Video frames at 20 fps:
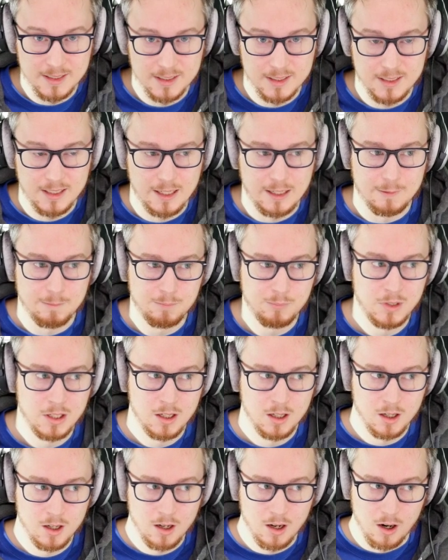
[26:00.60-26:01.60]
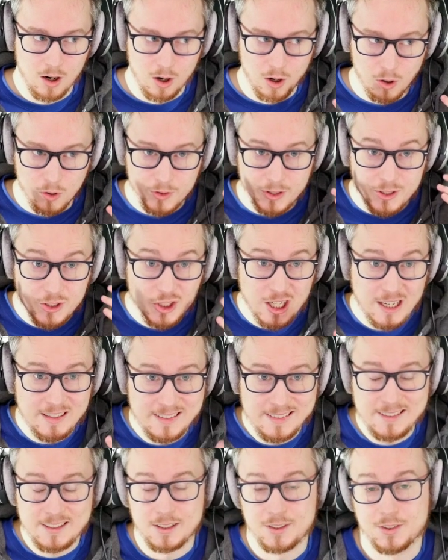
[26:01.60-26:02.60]
the game, all the
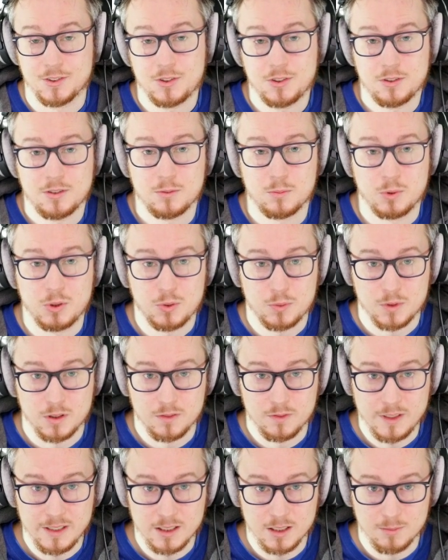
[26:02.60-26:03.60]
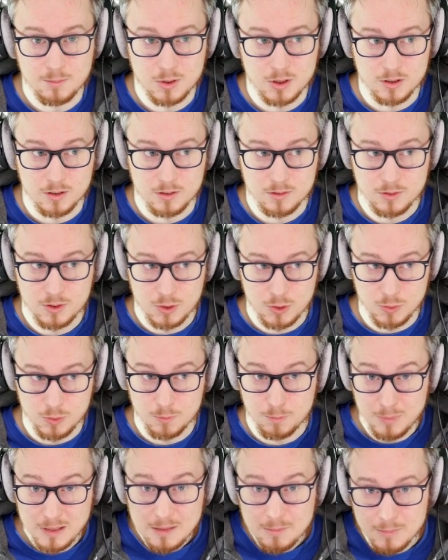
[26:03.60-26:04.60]
challenges which were available to
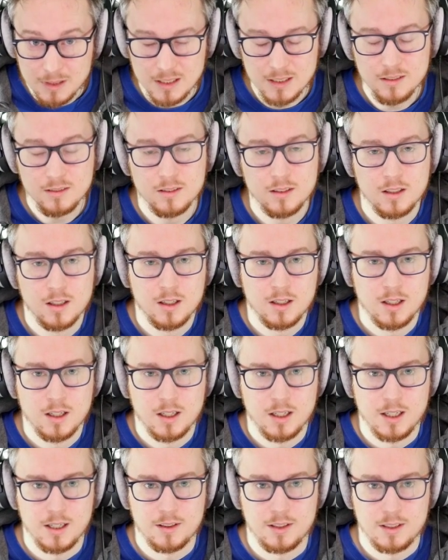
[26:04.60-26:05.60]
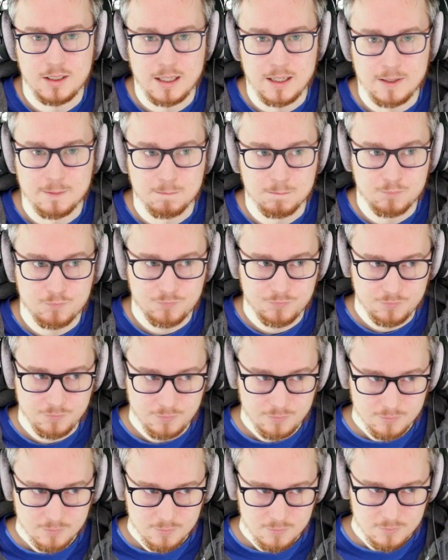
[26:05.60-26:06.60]
beat me in the game,
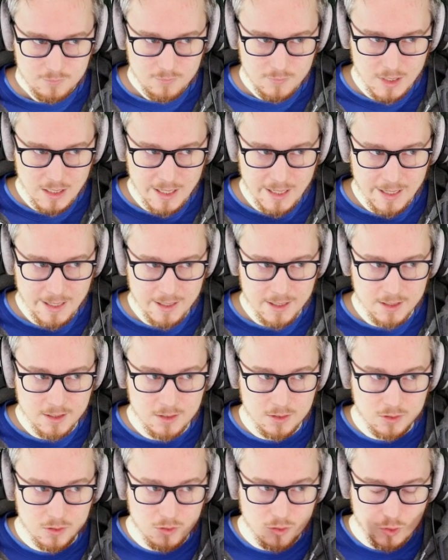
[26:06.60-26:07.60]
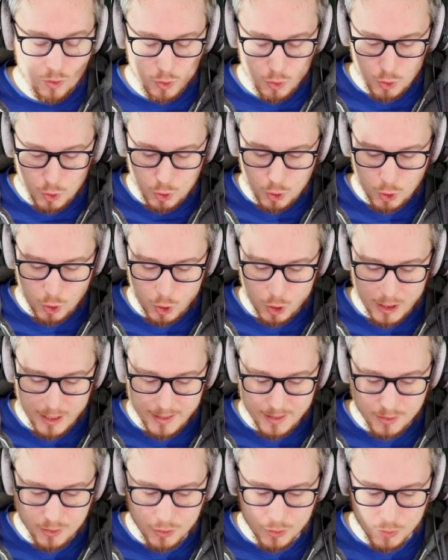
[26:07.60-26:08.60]
and
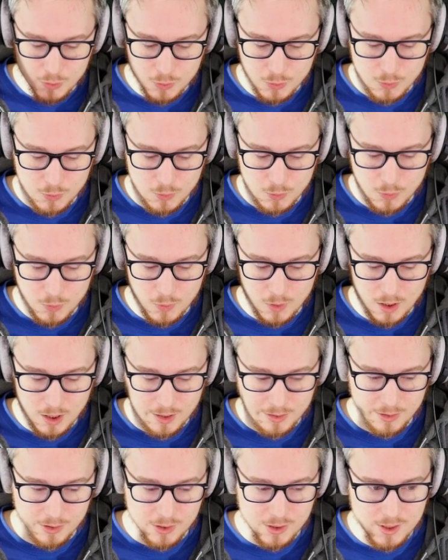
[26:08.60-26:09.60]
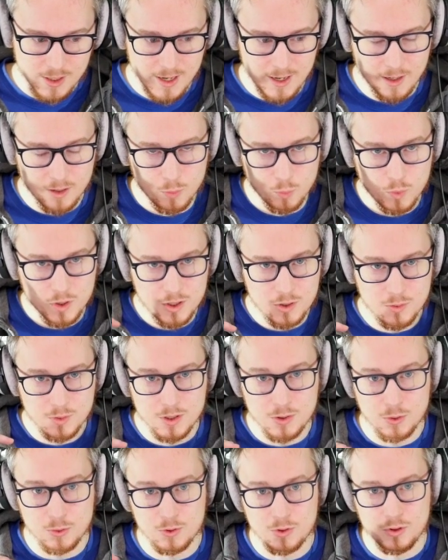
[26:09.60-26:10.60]
tried to understand which
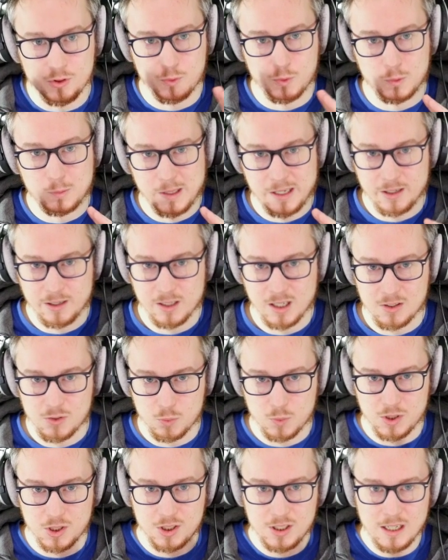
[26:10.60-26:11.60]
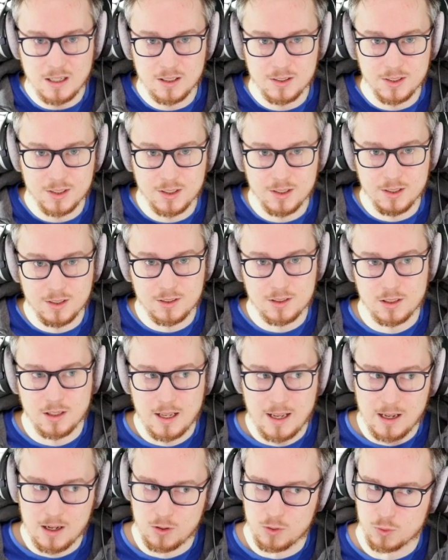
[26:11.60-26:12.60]
resources were better against which challenges and
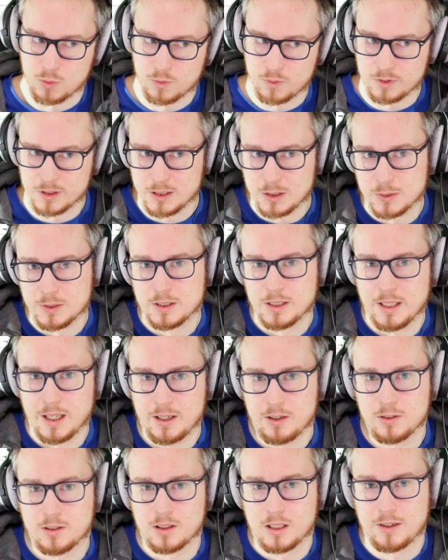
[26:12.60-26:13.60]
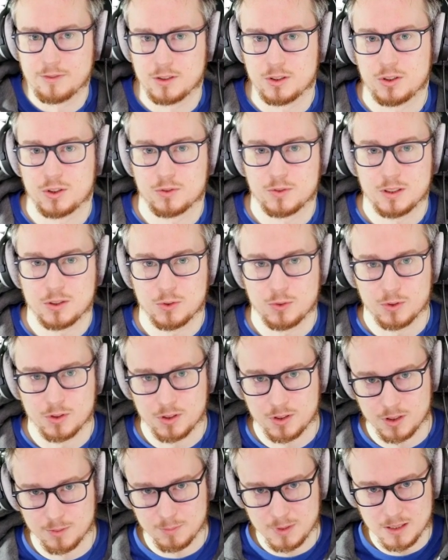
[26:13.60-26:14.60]
how frequently I could leverage a resource
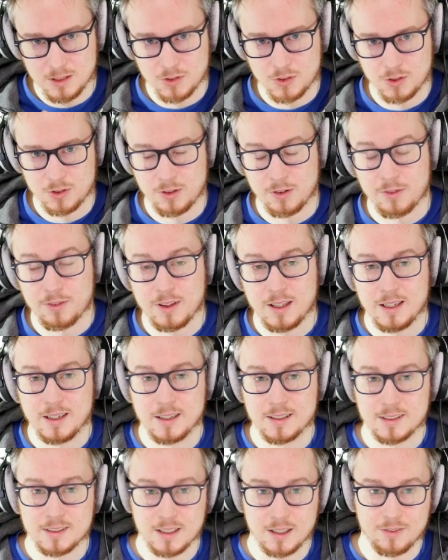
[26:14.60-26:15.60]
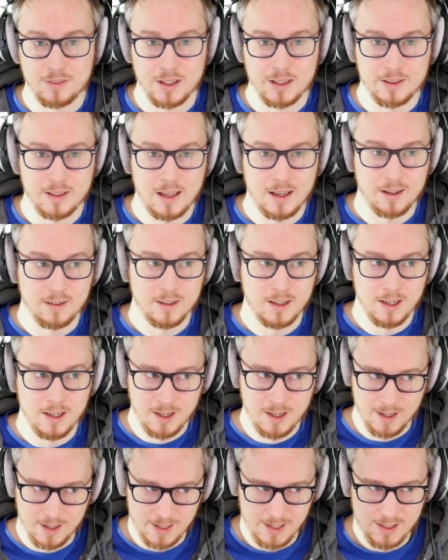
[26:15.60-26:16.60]
to beat a certain thing and stuff like that,
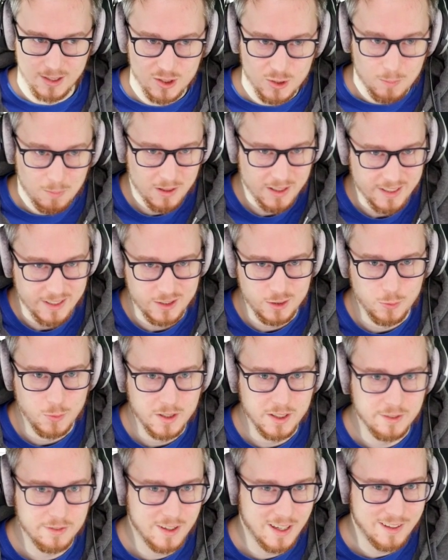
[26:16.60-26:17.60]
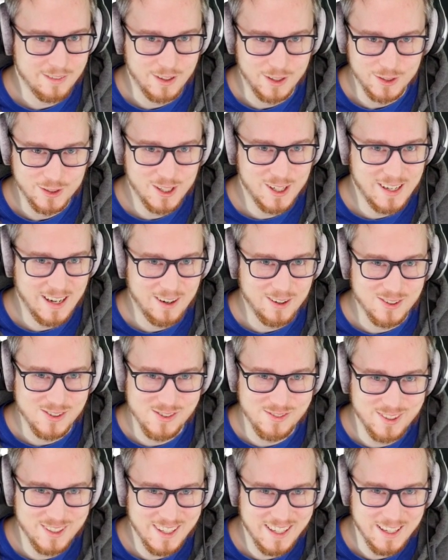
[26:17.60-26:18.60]
and just played 2,500 hours
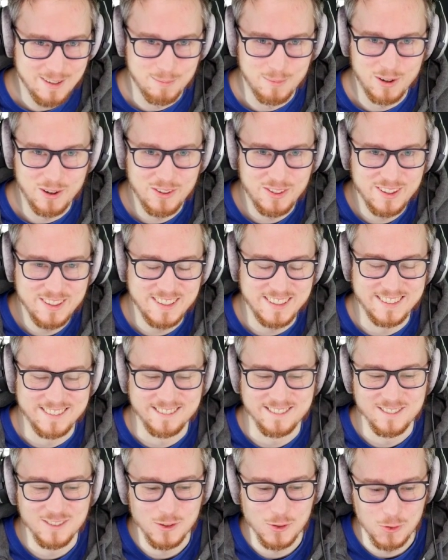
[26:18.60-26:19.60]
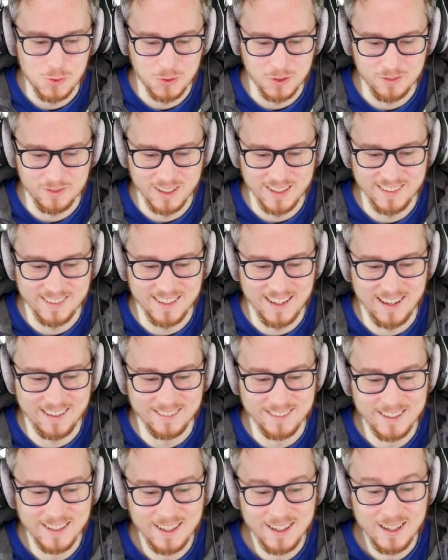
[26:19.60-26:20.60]
of the game while thinking sort of like that.
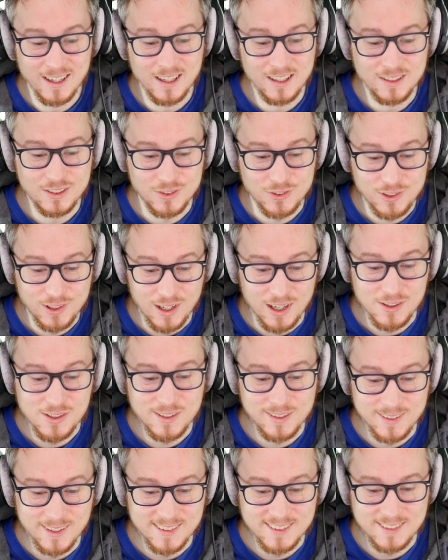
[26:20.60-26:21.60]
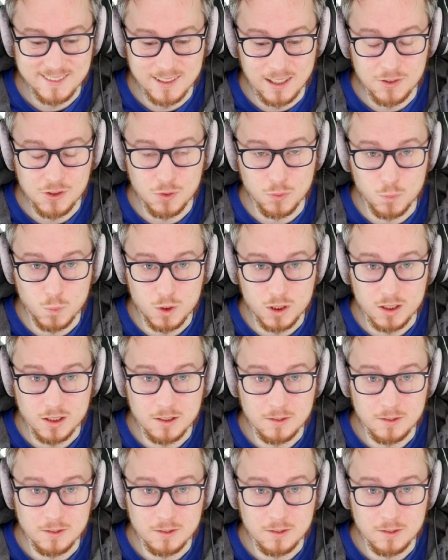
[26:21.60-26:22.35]
Just lots and lots and lots of work.